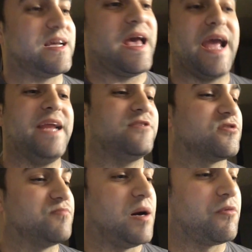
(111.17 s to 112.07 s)
I hate
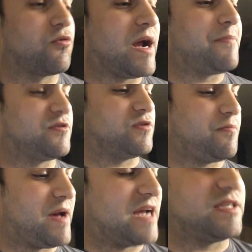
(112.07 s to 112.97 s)
those mumble rappers with a
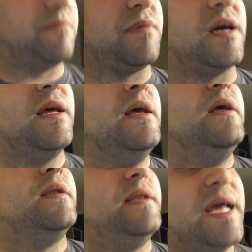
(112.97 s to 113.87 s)
passion, but
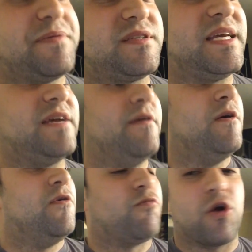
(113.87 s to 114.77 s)
Nipsey,
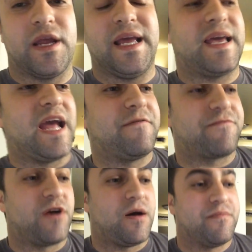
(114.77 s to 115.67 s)
where he came
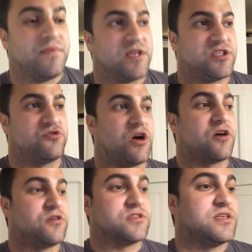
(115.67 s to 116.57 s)
from, the
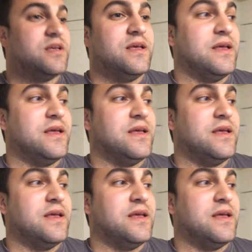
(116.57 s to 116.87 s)
struggles,